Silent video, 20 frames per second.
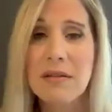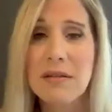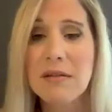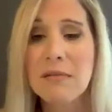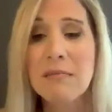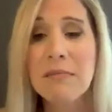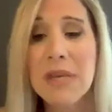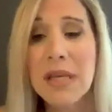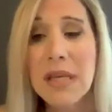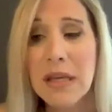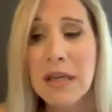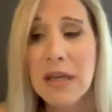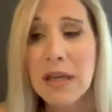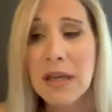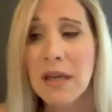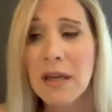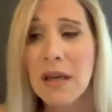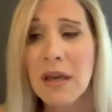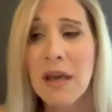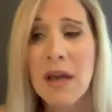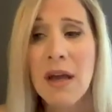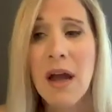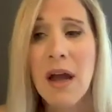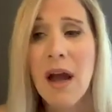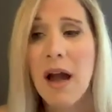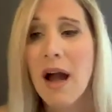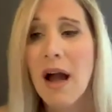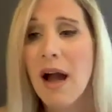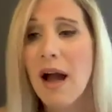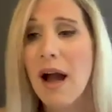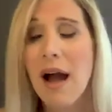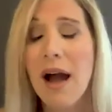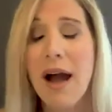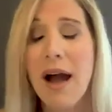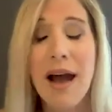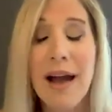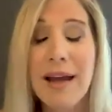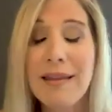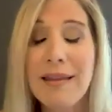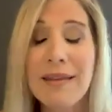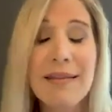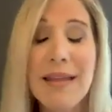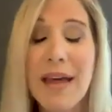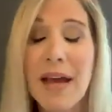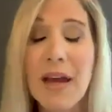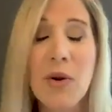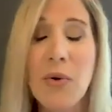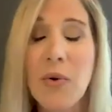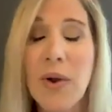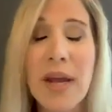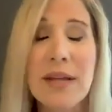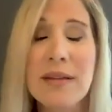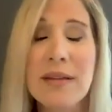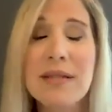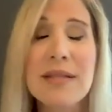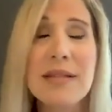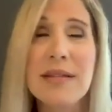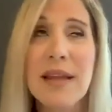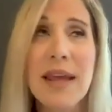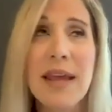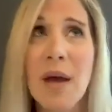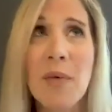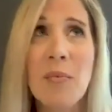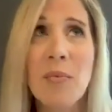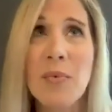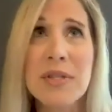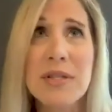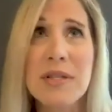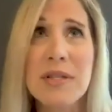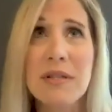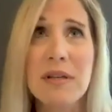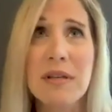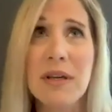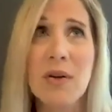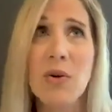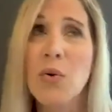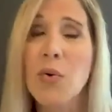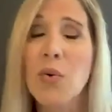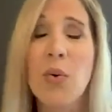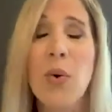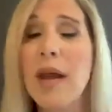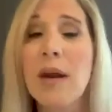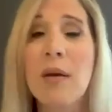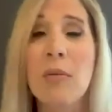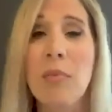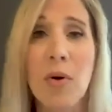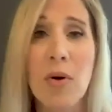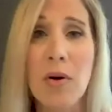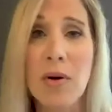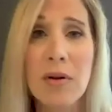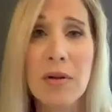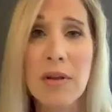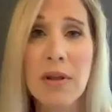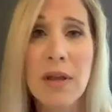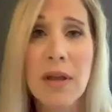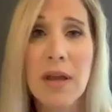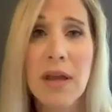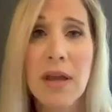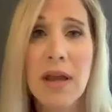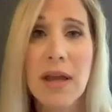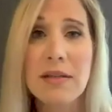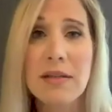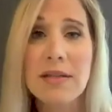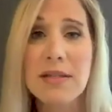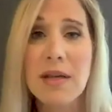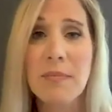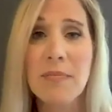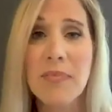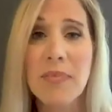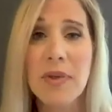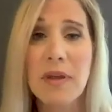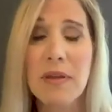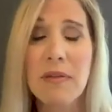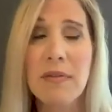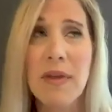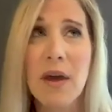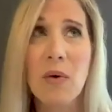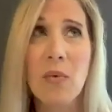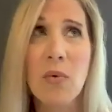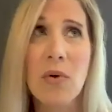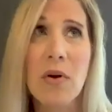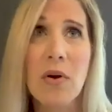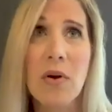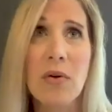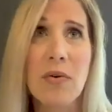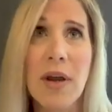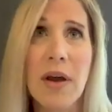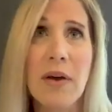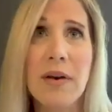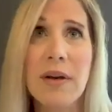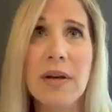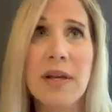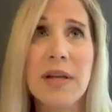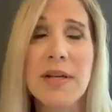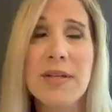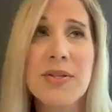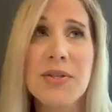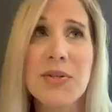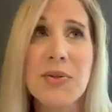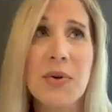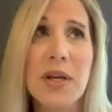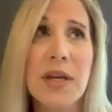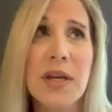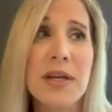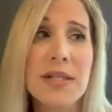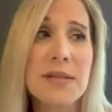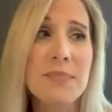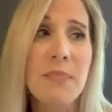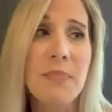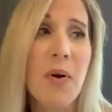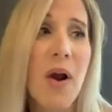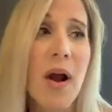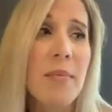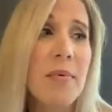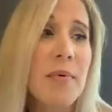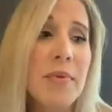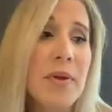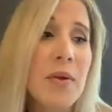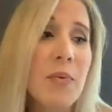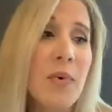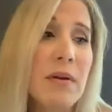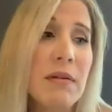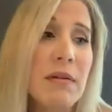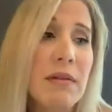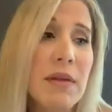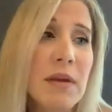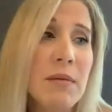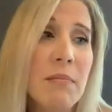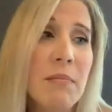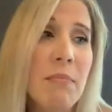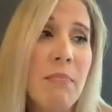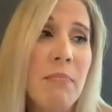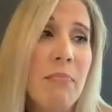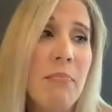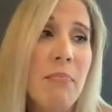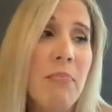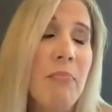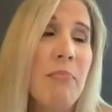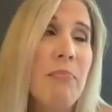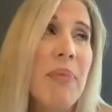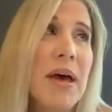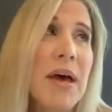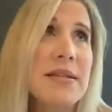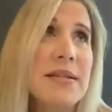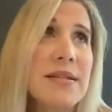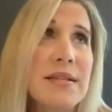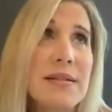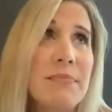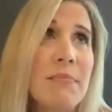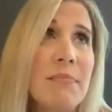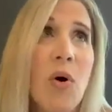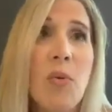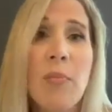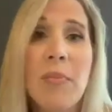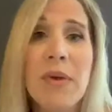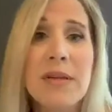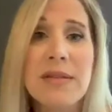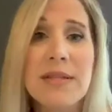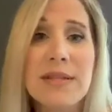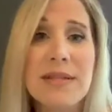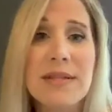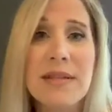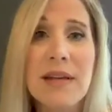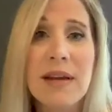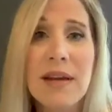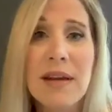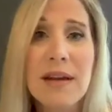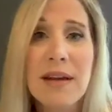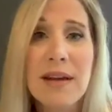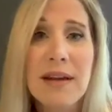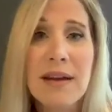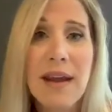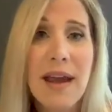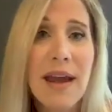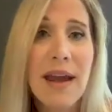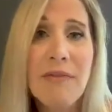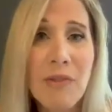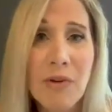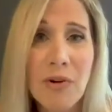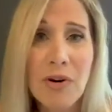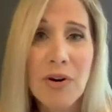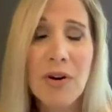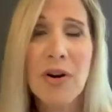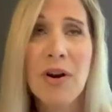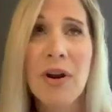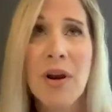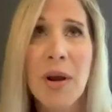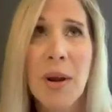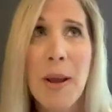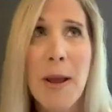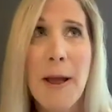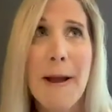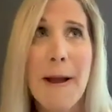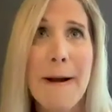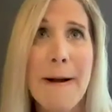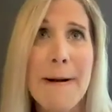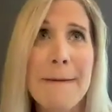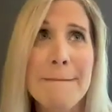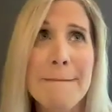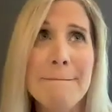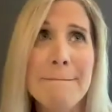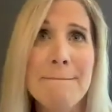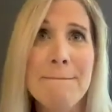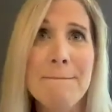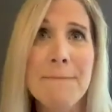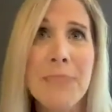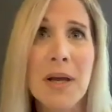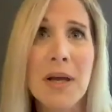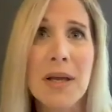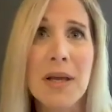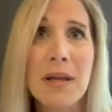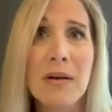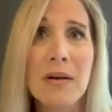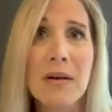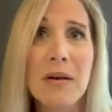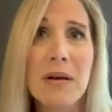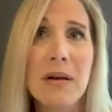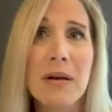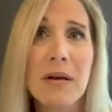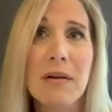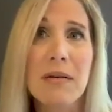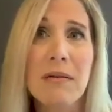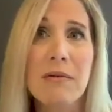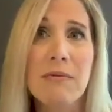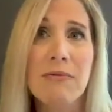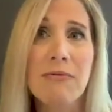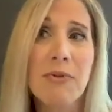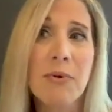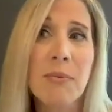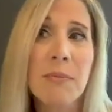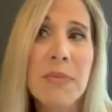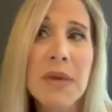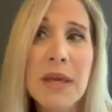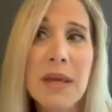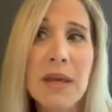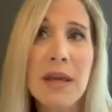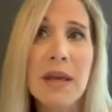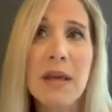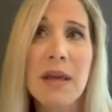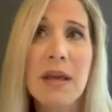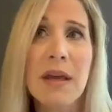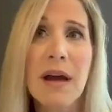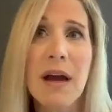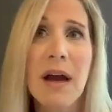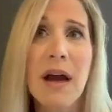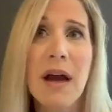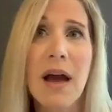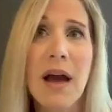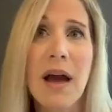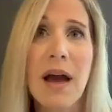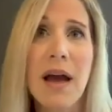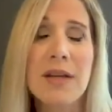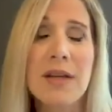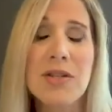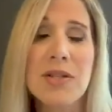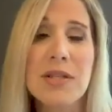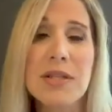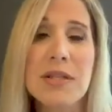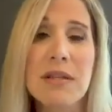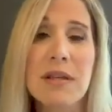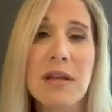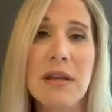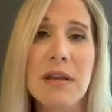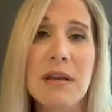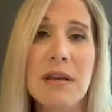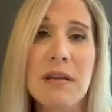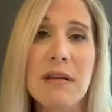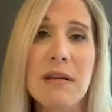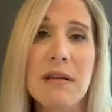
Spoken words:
to me, I think that grand slam was incredible and something that will go down in history as probably one of the best moments ever. But for me, I just think